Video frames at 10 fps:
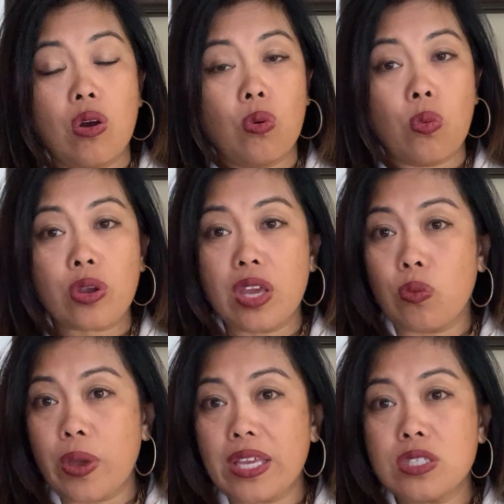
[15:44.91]
working
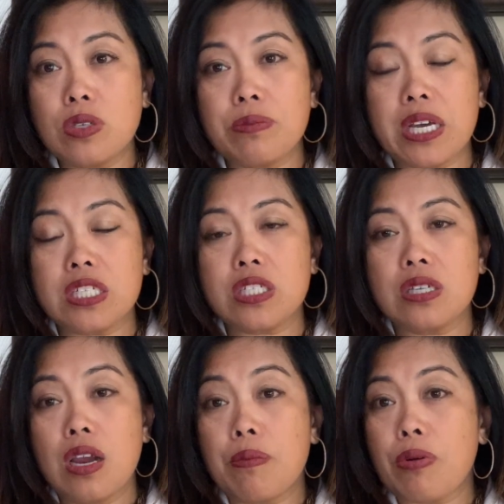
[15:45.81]
way too much,
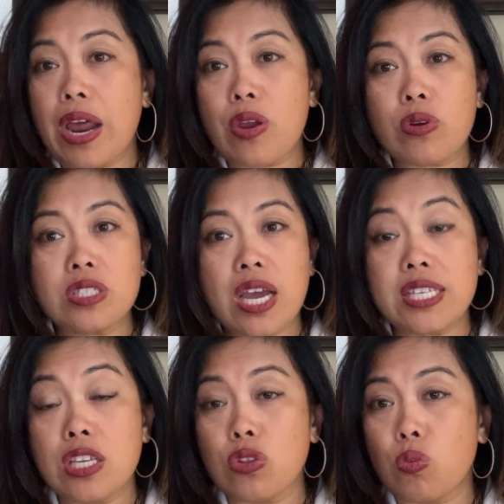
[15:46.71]

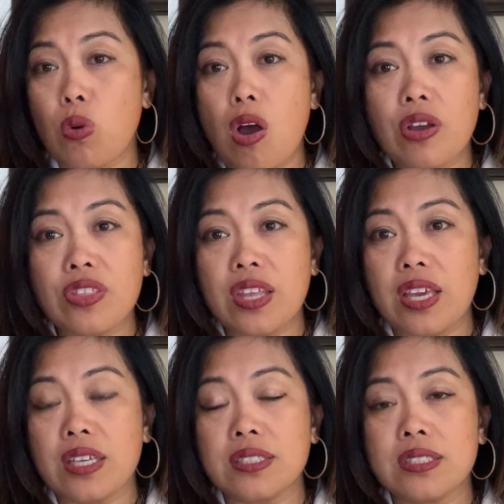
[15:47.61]
prioritizing the wrong
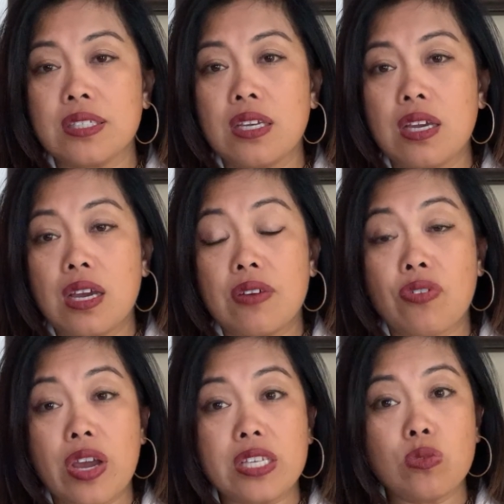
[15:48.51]
things.
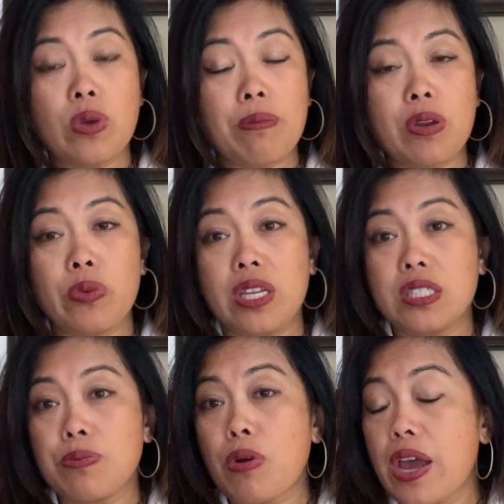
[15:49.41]
For us women, we need
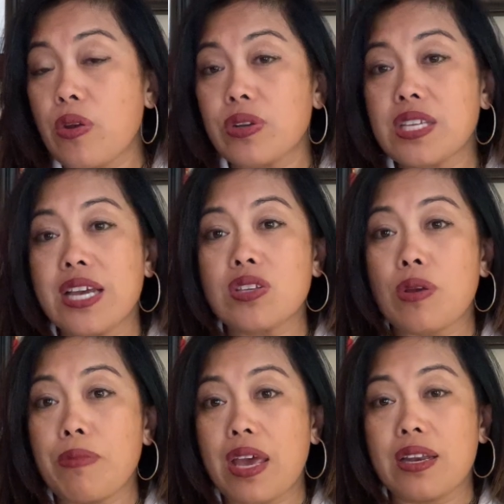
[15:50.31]
to prioritize our
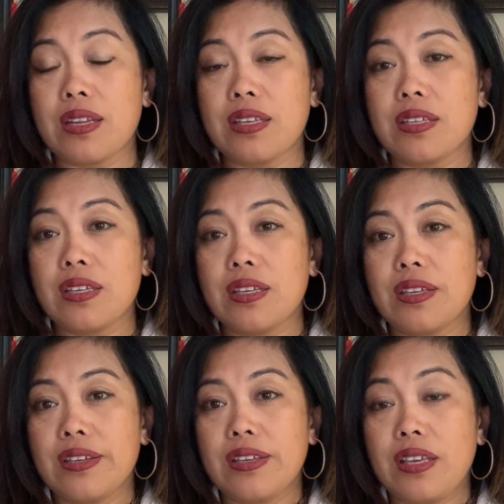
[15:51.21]
men.
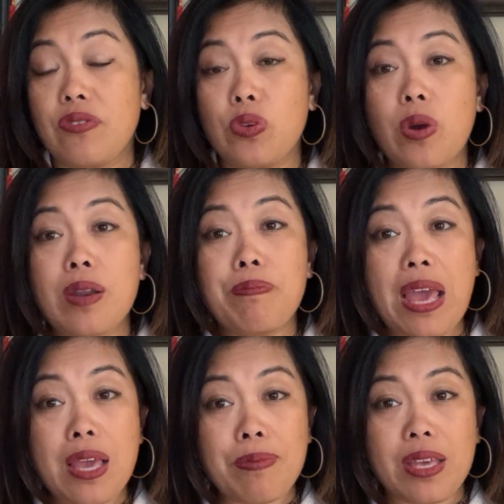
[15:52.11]
If you want a
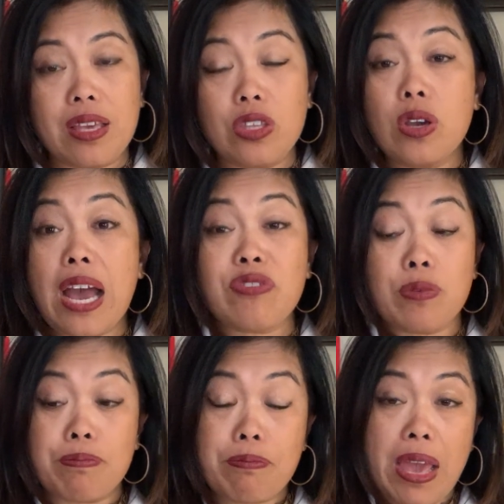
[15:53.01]
baby, you have to
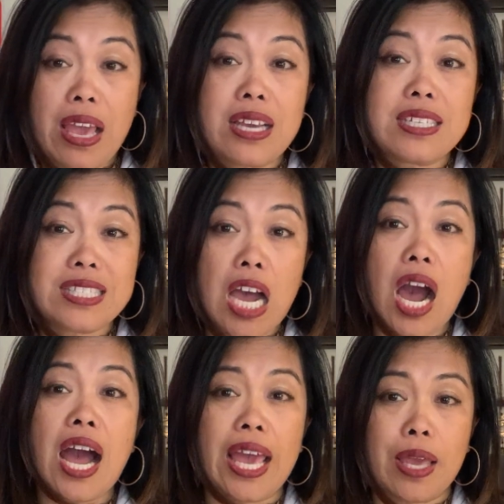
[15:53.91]
make
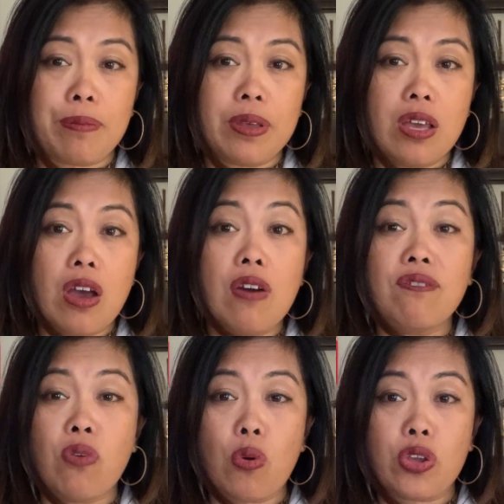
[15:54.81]
time
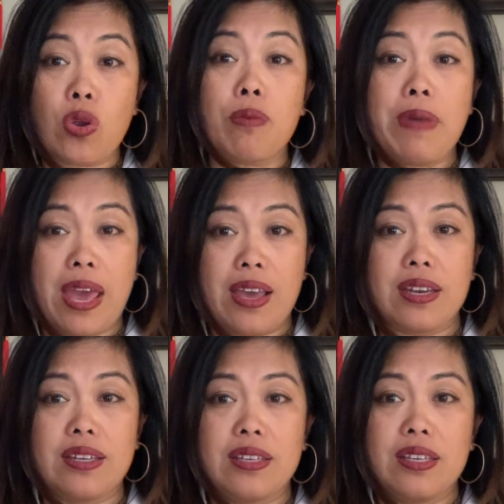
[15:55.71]
for your
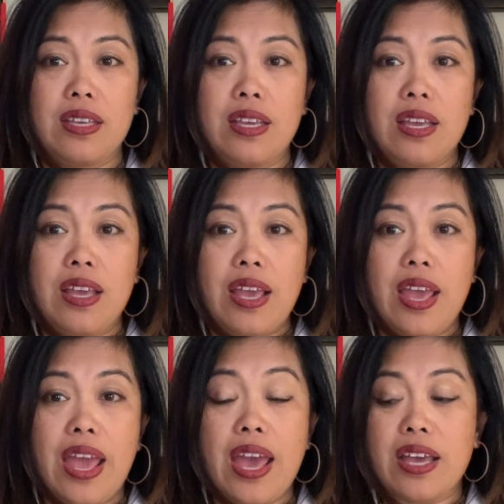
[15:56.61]
man.
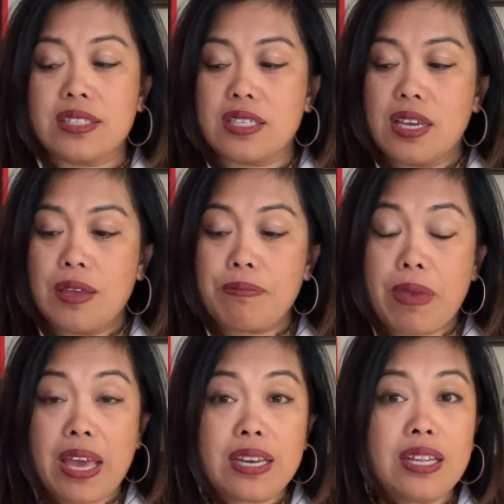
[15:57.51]
And
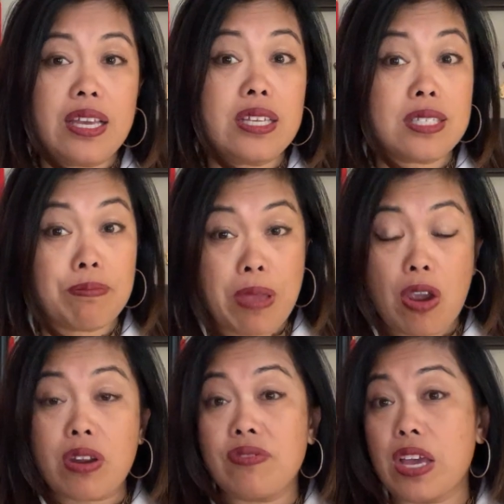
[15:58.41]
men, it is
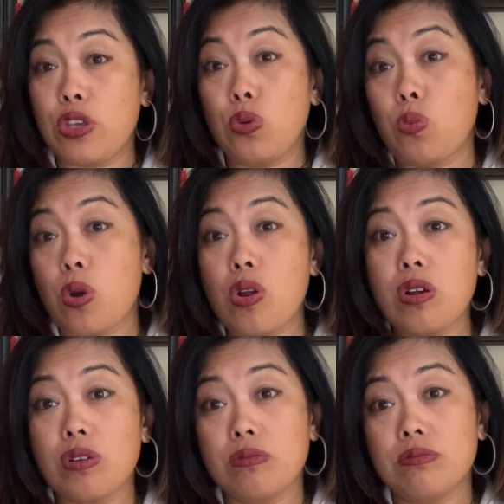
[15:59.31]
imperative that you work,